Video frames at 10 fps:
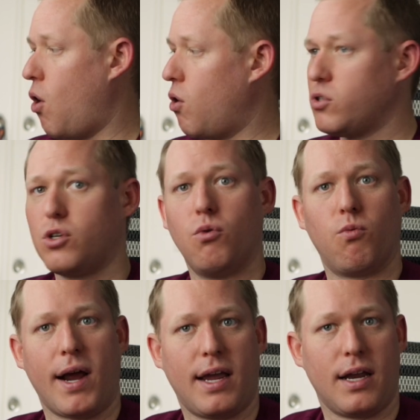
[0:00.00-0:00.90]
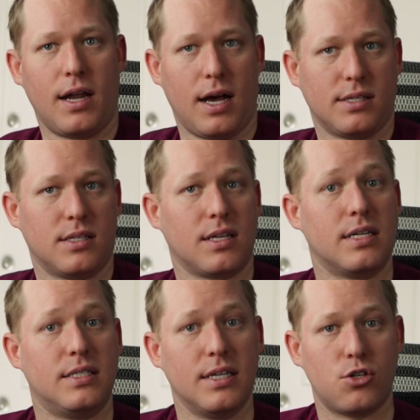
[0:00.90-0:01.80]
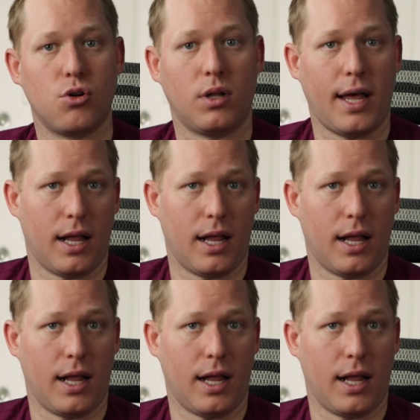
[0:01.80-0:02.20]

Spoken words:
also recognizes additional